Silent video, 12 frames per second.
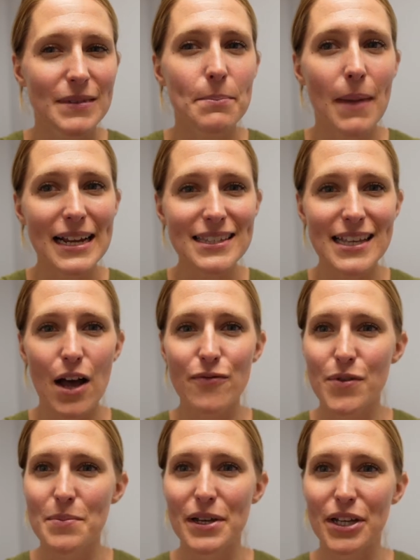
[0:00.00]
might sound
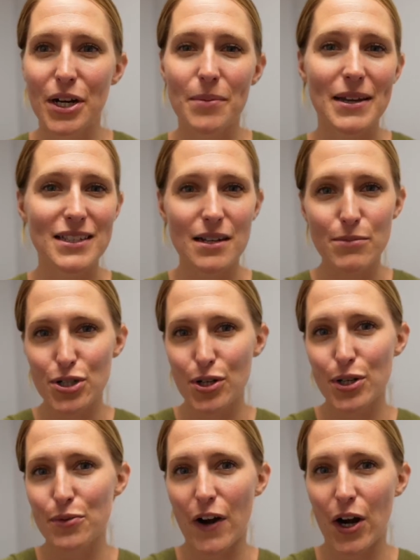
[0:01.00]
familiar because I'm sure
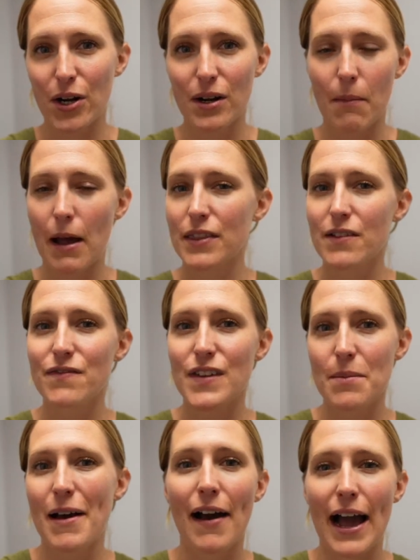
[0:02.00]
you've heard about the
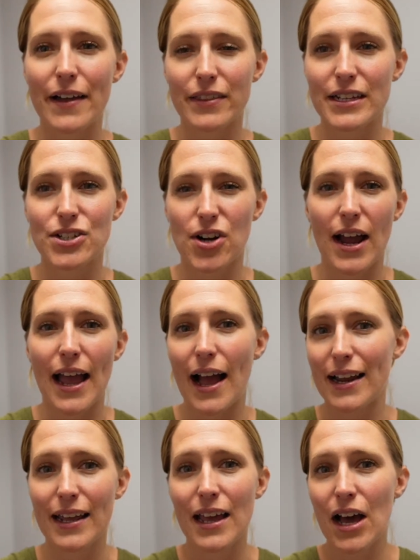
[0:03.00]
female athlete
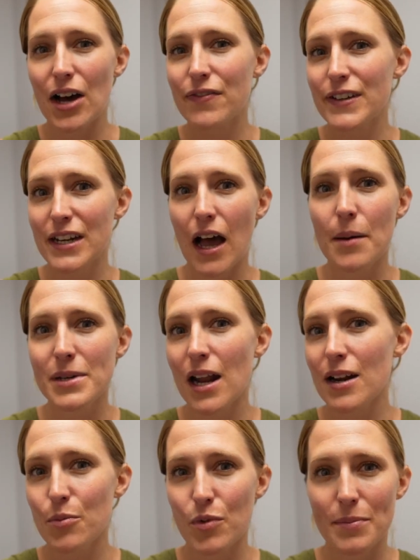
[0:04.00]
triad, a phenomenon
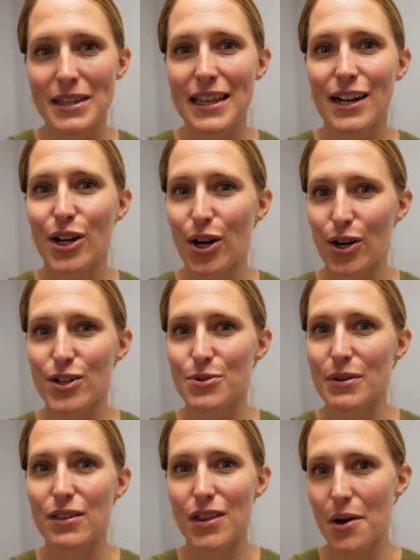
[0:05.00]
in women that occurs
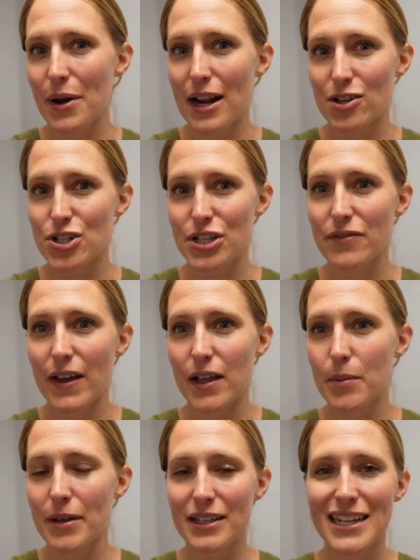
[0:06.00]
with low energy
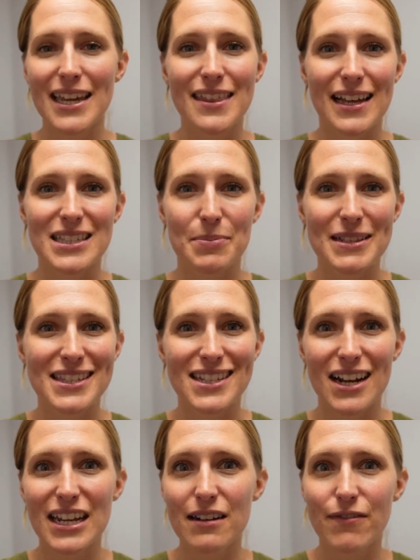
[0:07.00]
availability that's been
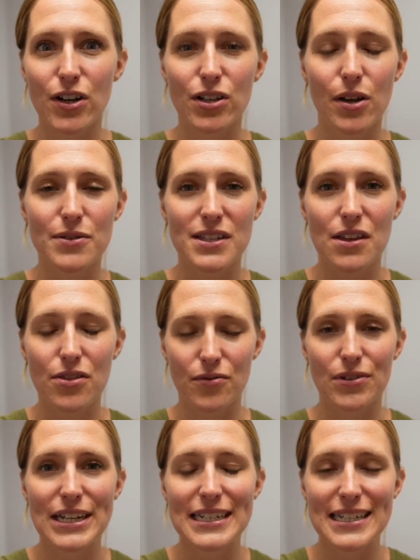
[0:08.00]
studied for close to
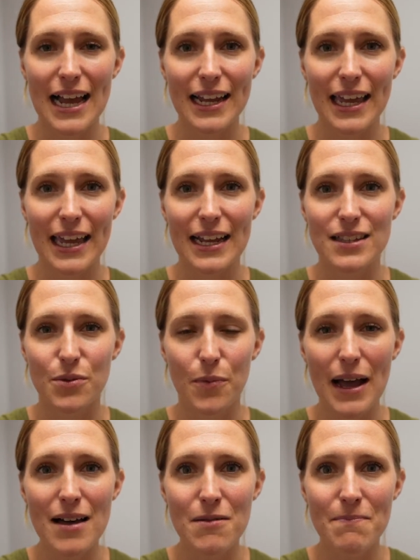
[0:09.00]
3 decades.
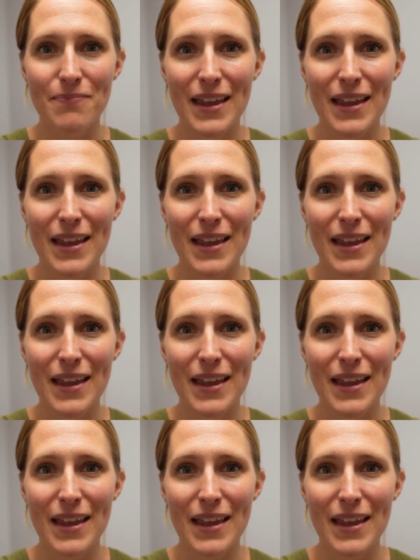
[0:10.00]
Well,